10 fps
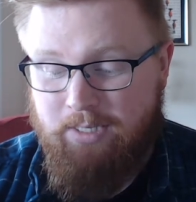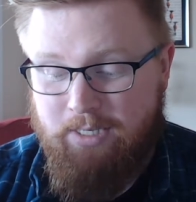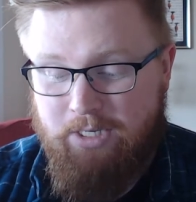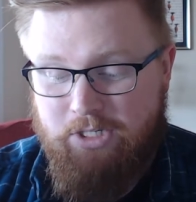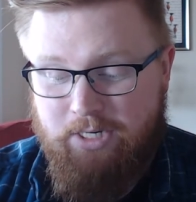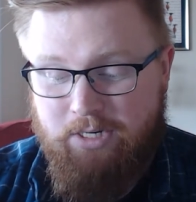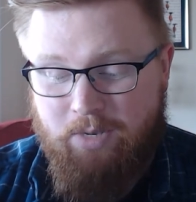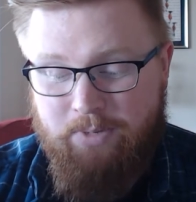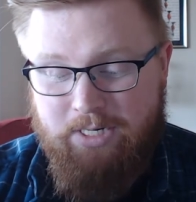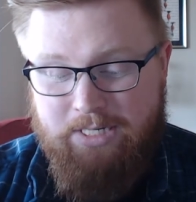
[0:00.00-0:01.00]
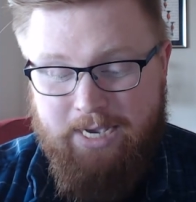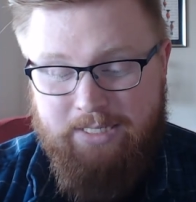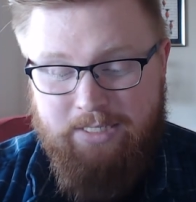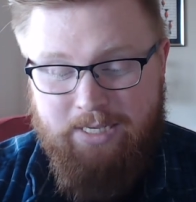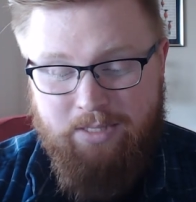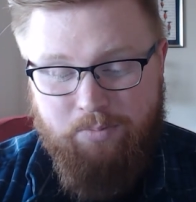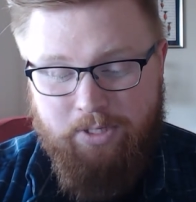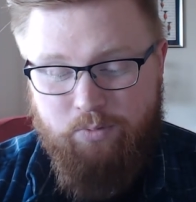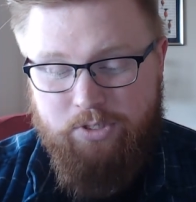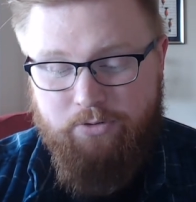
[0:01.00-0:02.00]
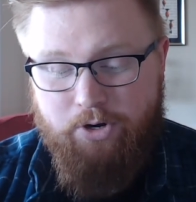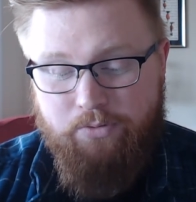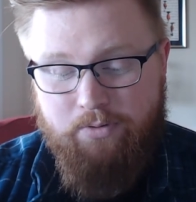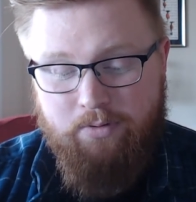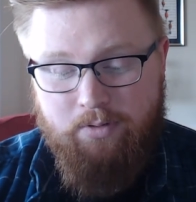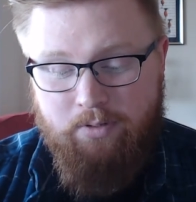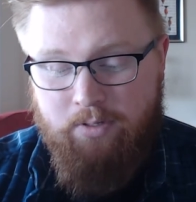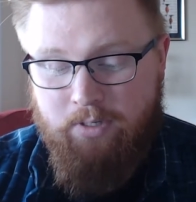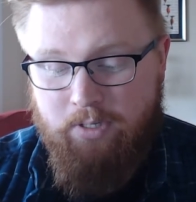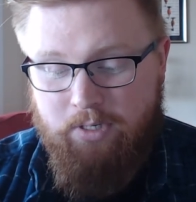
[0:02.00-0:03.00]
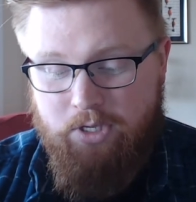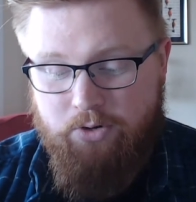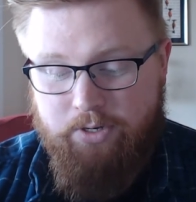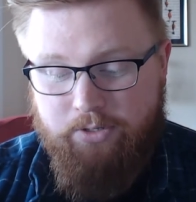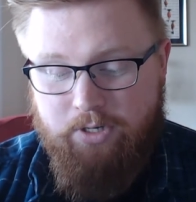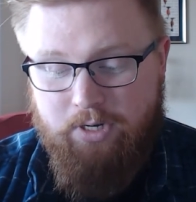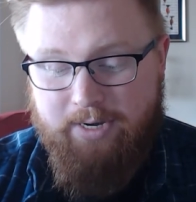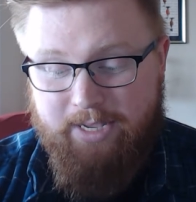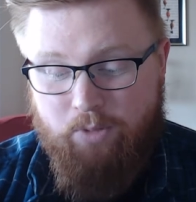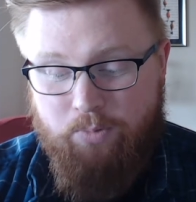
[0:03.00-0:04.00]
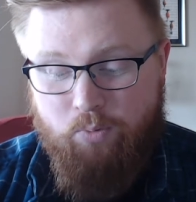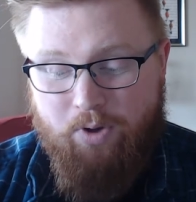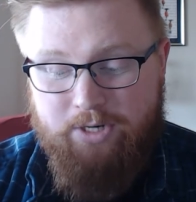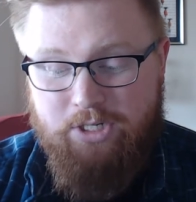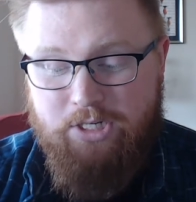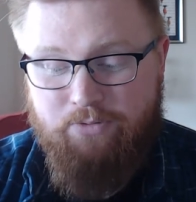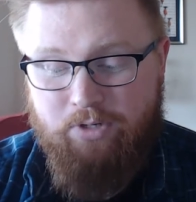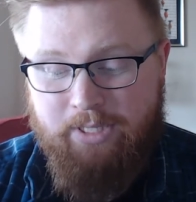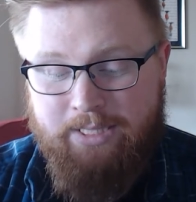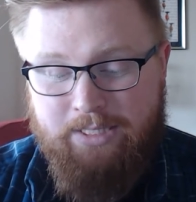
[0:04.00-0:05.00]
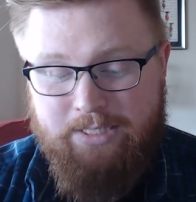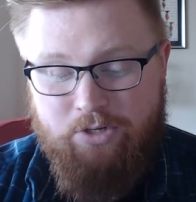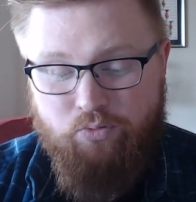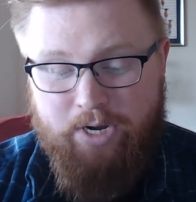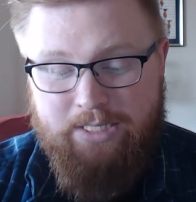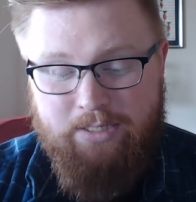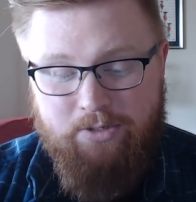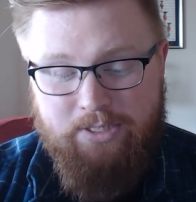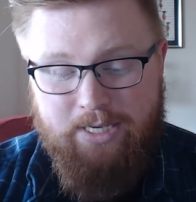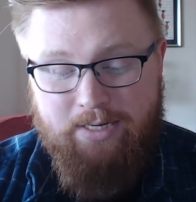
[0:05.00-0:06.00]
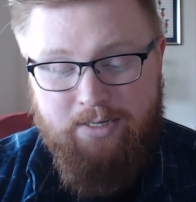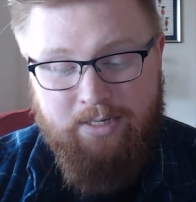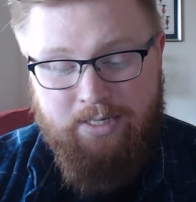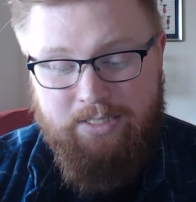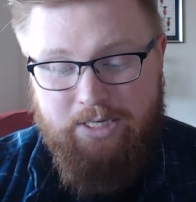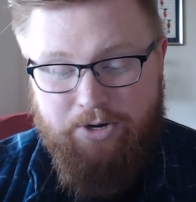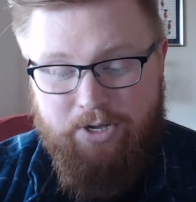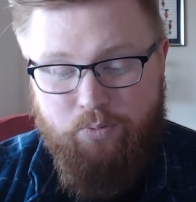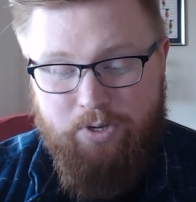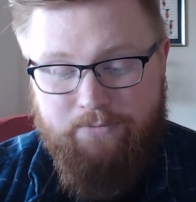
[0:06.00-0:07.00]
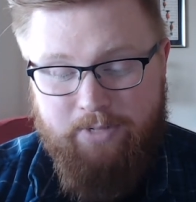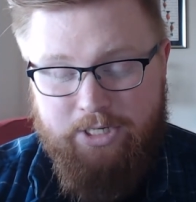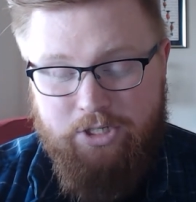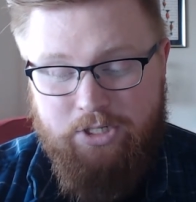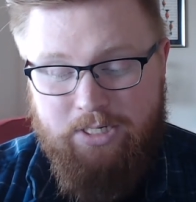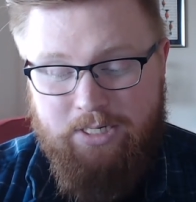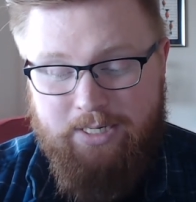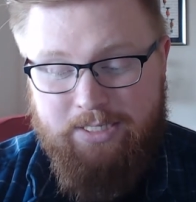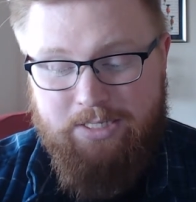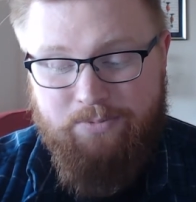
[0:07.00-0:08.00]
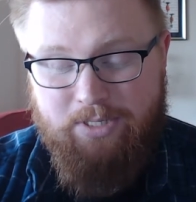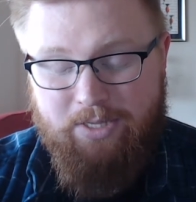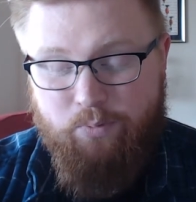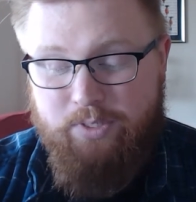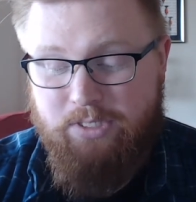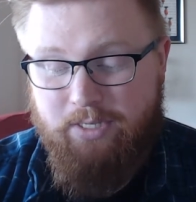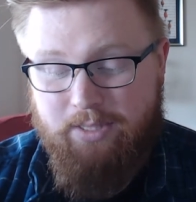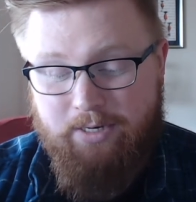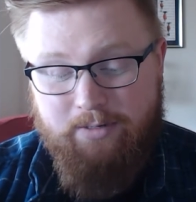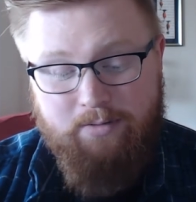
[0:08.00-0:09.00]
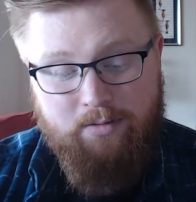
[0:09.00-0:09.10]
She had not been attacked, yet the blood was her own. Uriel could not help but watch as she relentlessly raked at her skin, tearing away flesh as she dug at something that was not there.